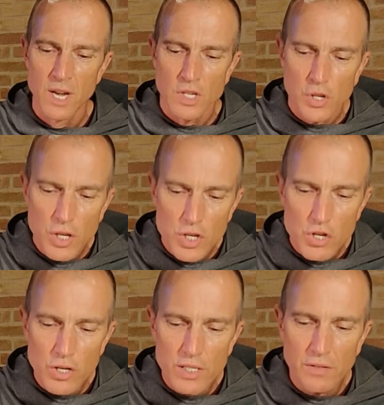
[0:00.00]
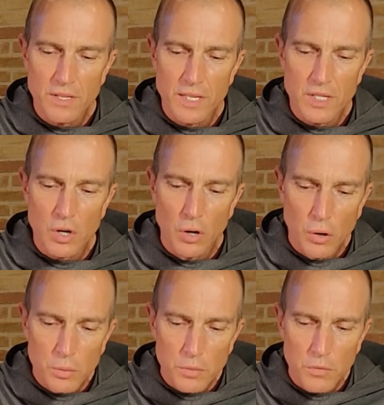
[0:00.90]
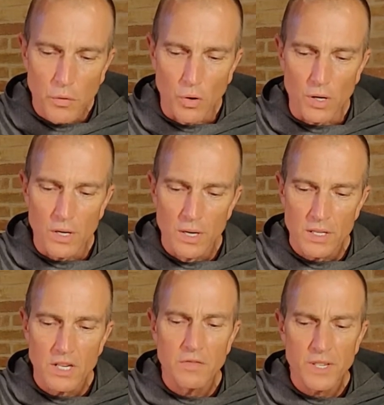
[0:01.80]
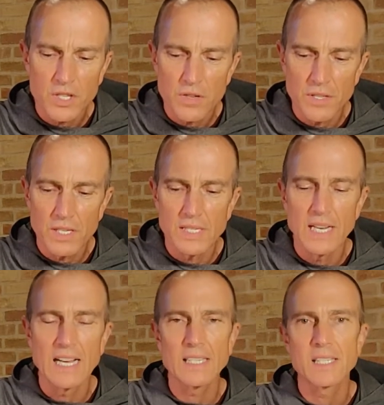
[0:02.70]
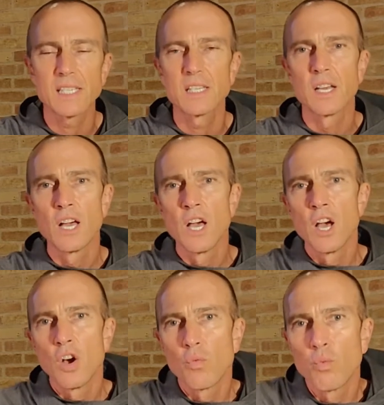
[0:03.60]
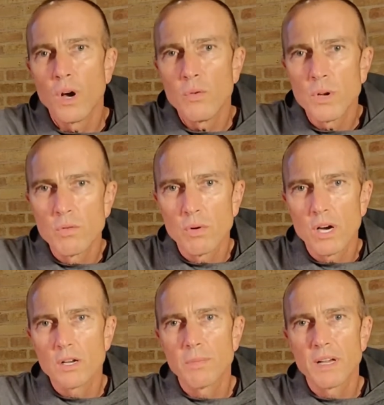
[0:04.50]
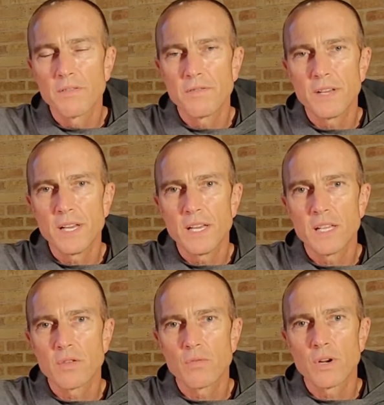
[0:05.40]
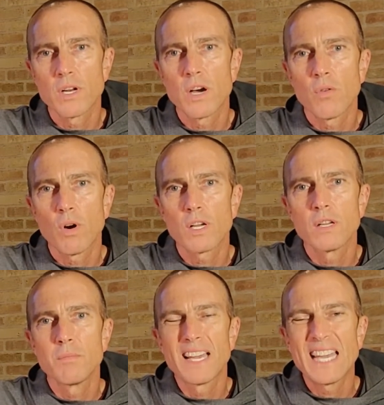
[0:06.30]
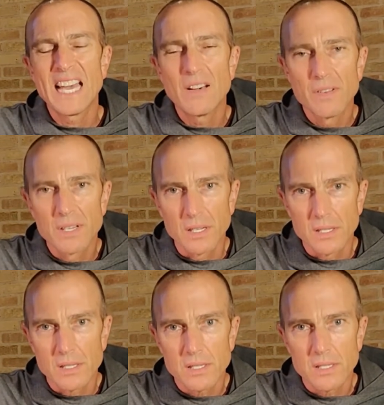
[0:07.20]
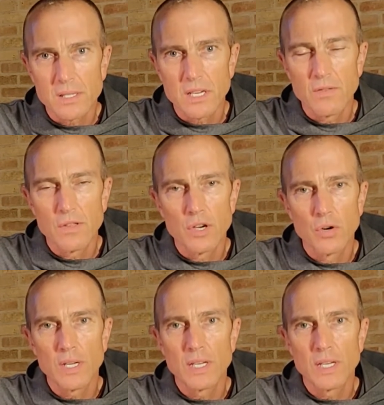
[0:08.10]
So the assurance of things hoped for, the conviction of things not seen. When we walk by faith, we are not walking by evidence, even though